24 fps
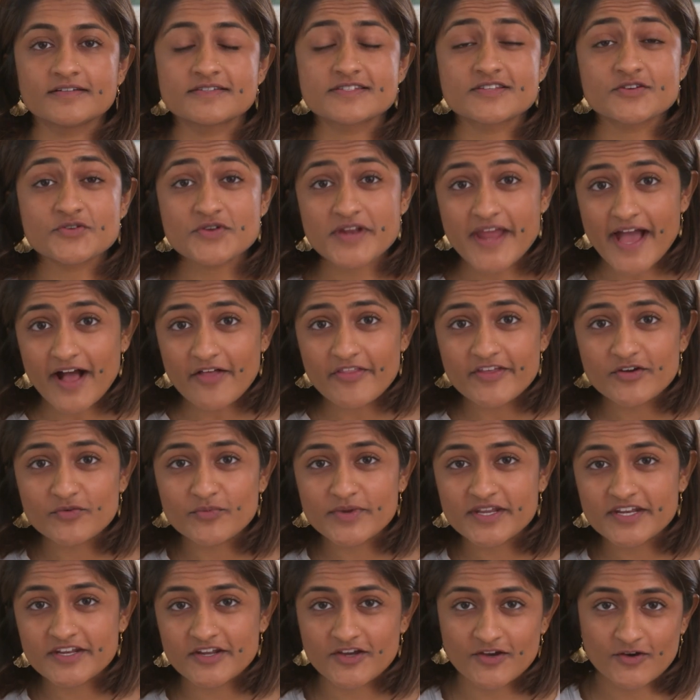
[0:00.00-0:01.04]
So now that
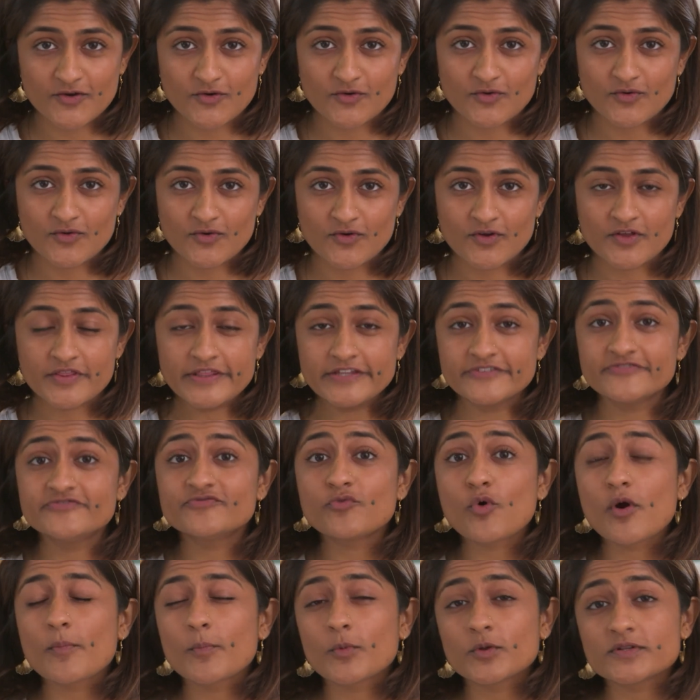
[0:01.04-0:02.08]
we know the
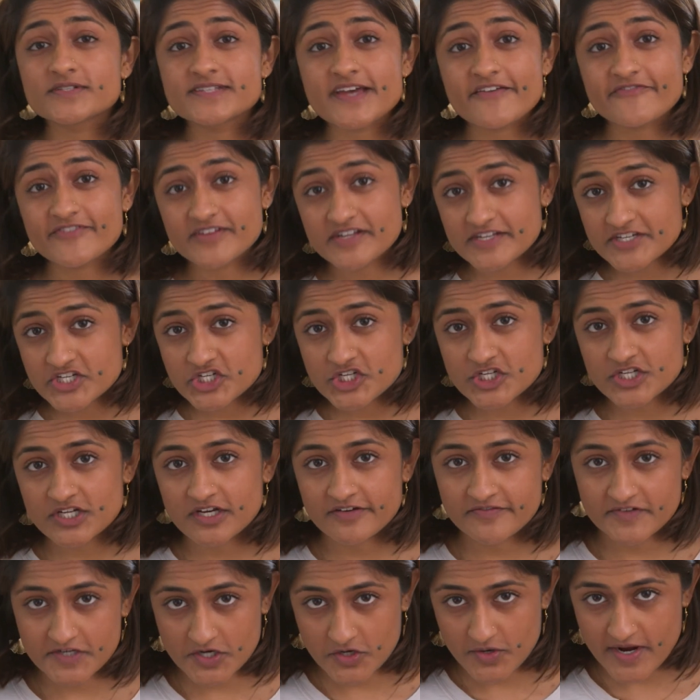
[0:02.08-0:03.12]
formal definition
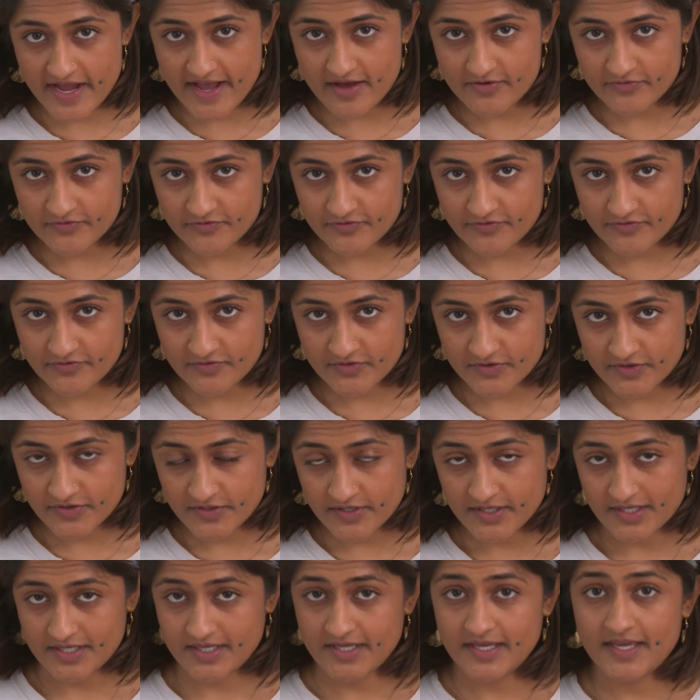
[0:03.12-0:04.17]
of a graph,
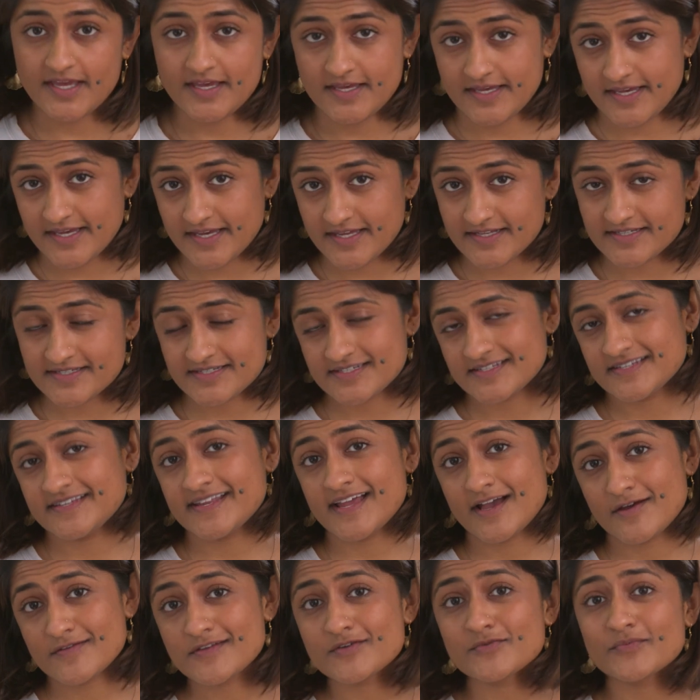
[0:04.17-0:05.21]
and
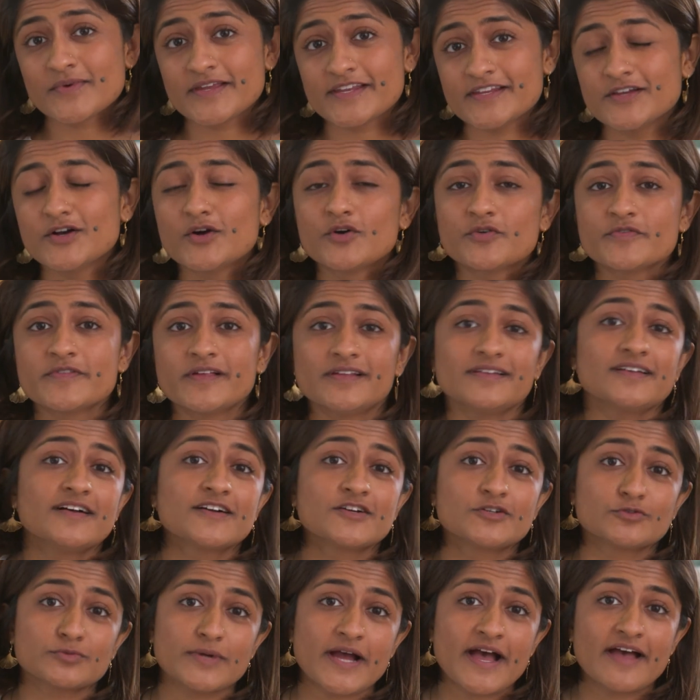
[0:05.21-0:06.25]
now that we know that a
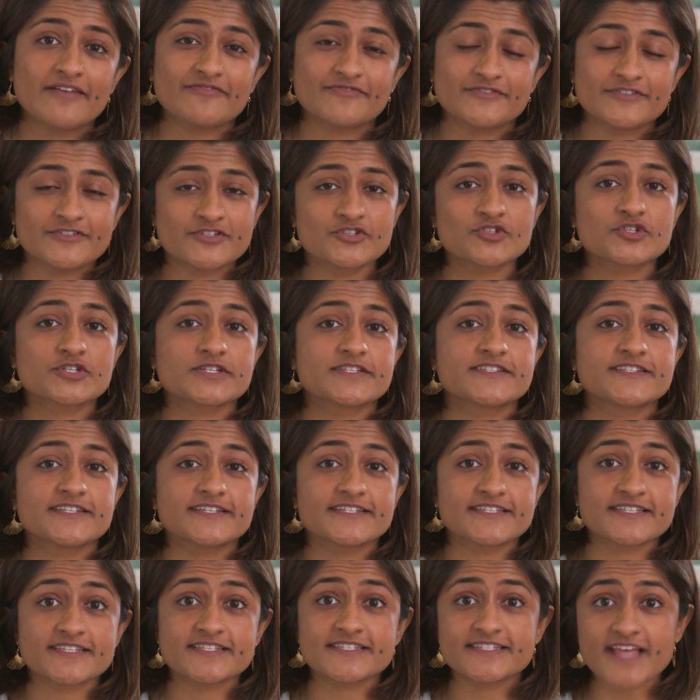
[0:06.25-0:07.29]
graph is just a
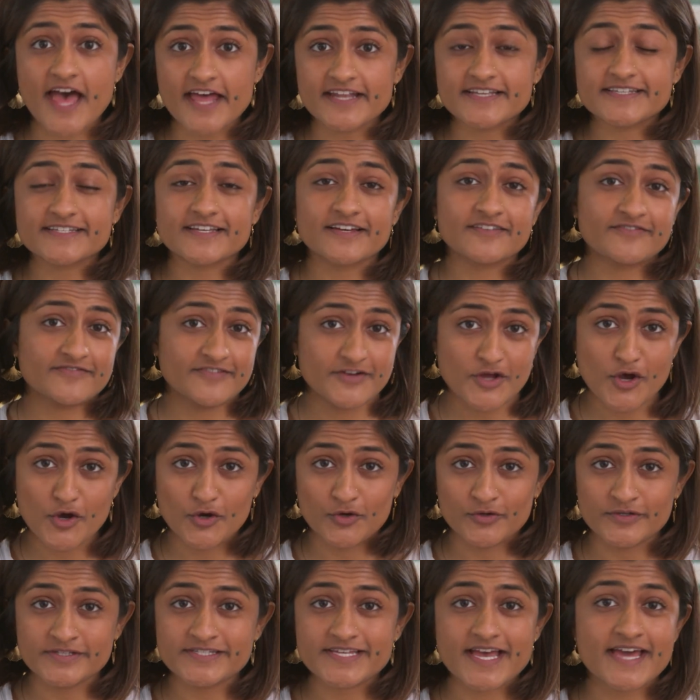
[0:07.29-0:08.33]
set of
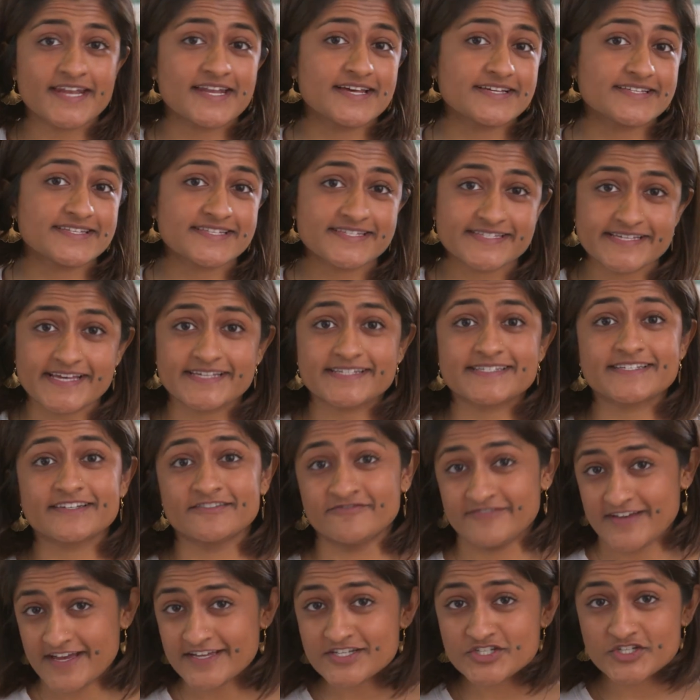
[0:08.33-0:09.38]
nodes and a set
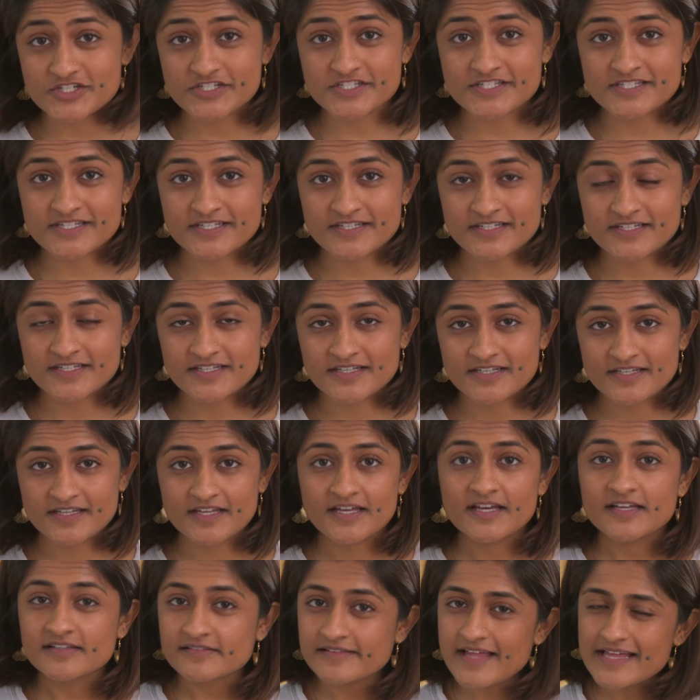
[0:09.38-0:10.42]
of edges,
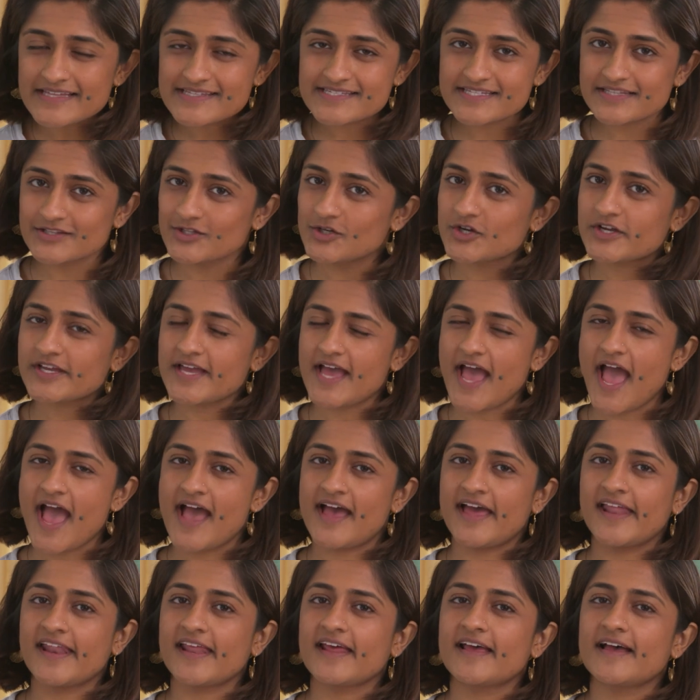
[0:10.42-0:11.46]
let's look
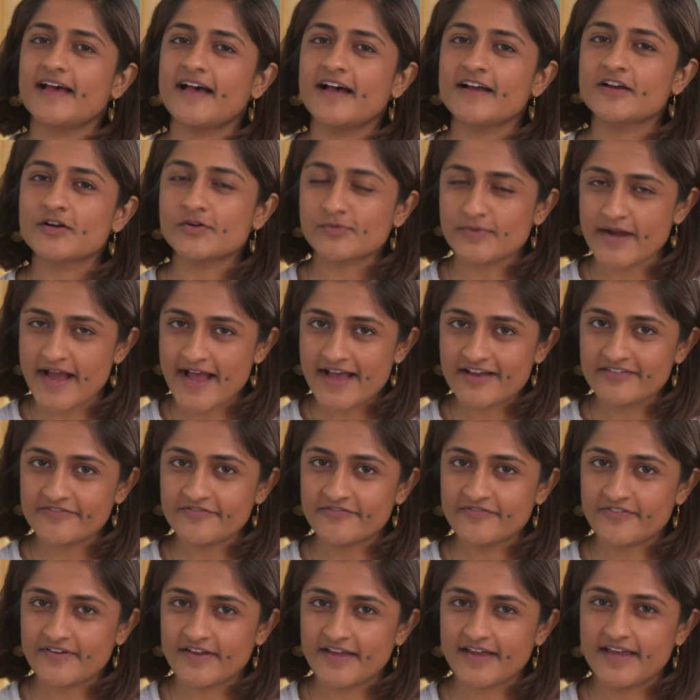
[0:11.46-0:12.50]
at a
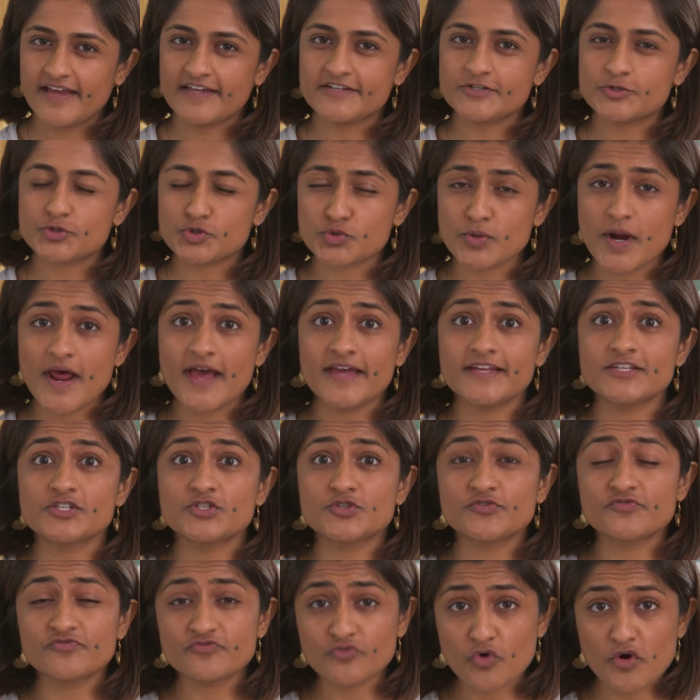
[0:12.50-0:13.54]
graph and try
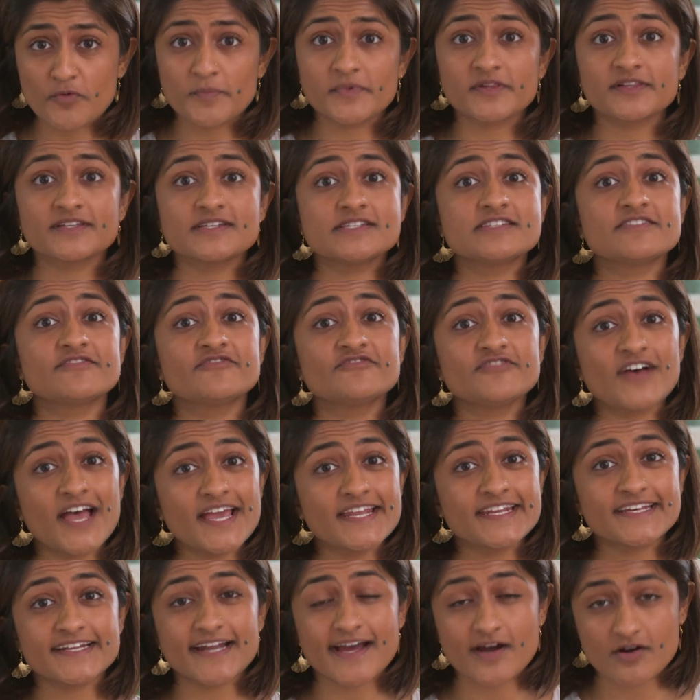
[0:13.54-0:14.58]
to formally
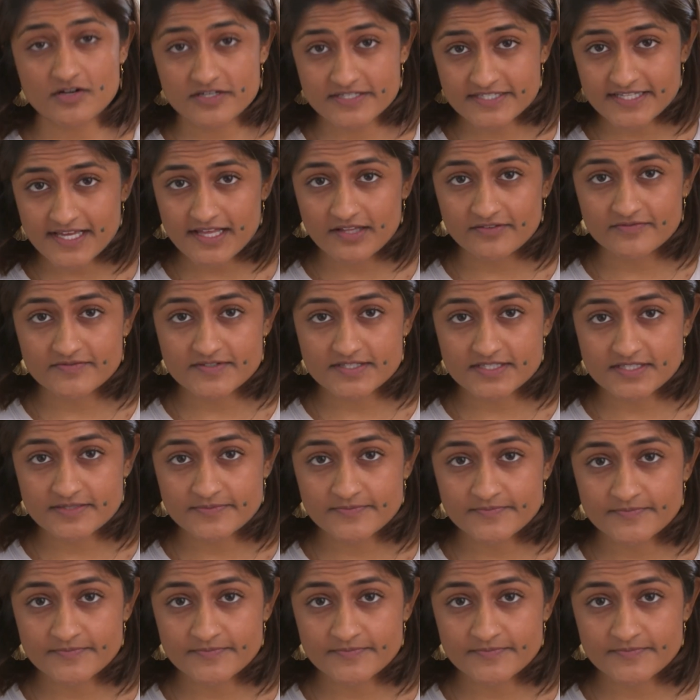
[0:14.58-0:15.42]
define it ourselves.